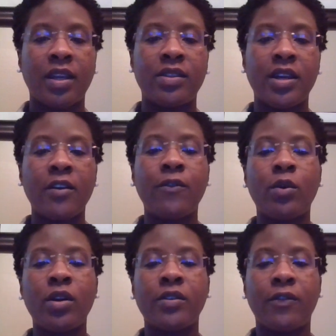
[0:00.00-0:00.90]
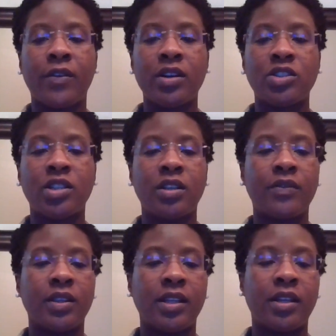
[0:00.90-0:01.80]
Therefore, the function of
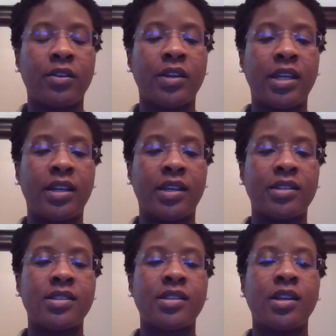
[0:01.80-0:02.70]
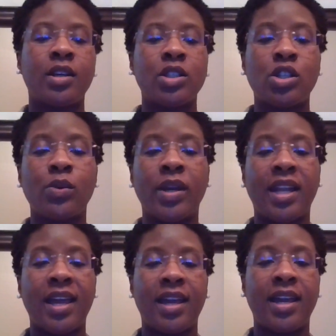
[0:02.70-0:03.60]
the leader is to
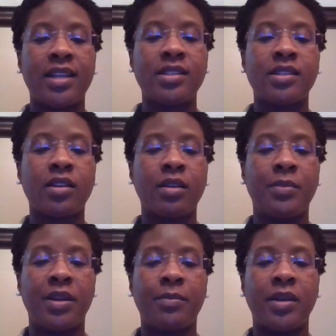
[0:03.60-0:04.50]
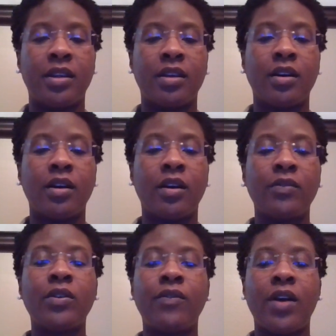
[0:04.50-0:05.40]
enhance the commitment of
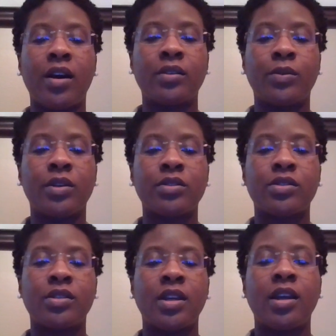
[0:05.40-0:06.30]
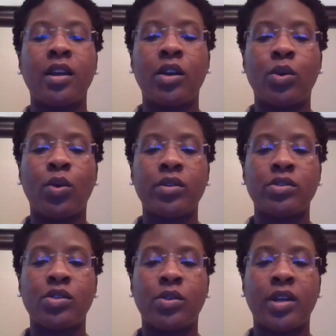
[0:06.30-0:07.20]
the followers in order
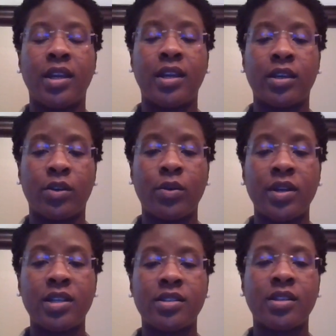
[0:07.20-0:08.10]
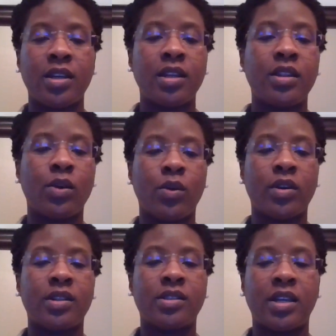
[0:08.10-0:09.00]
to increase the
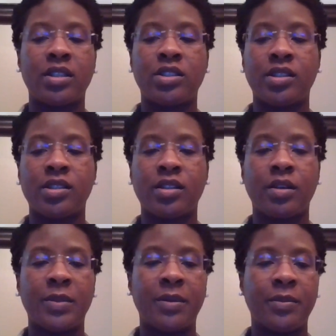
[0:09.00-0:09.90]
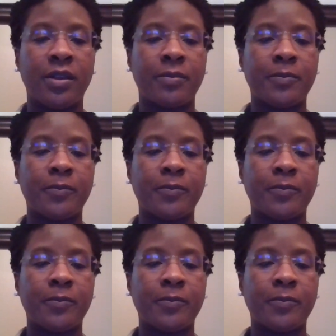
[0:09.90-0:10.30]
organization's commitment.